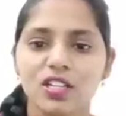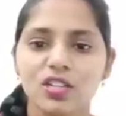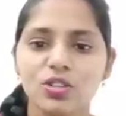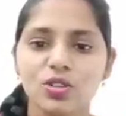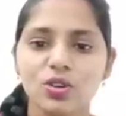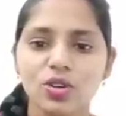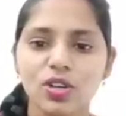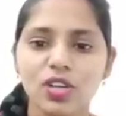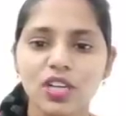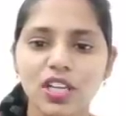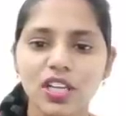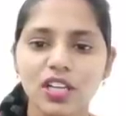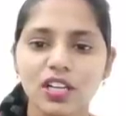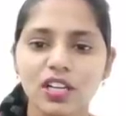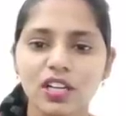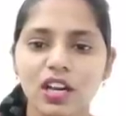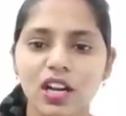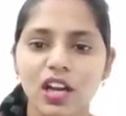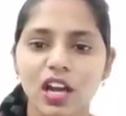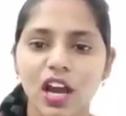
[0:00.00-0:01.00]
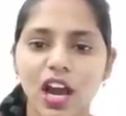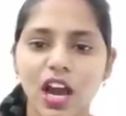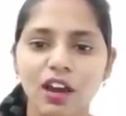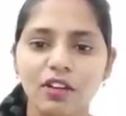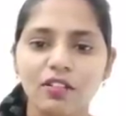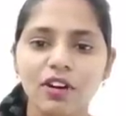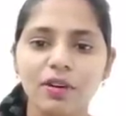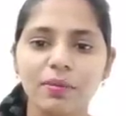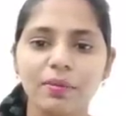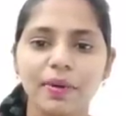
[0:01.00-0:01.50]
So here
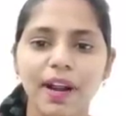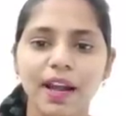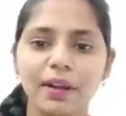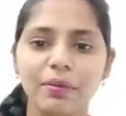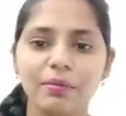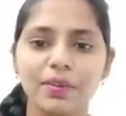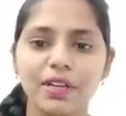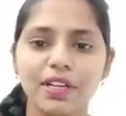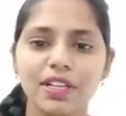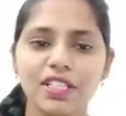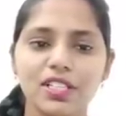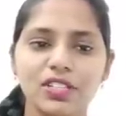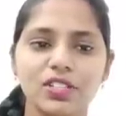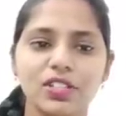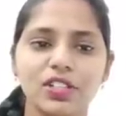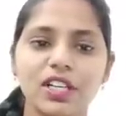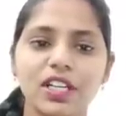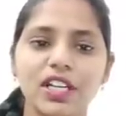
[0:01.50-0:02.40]
our prime minister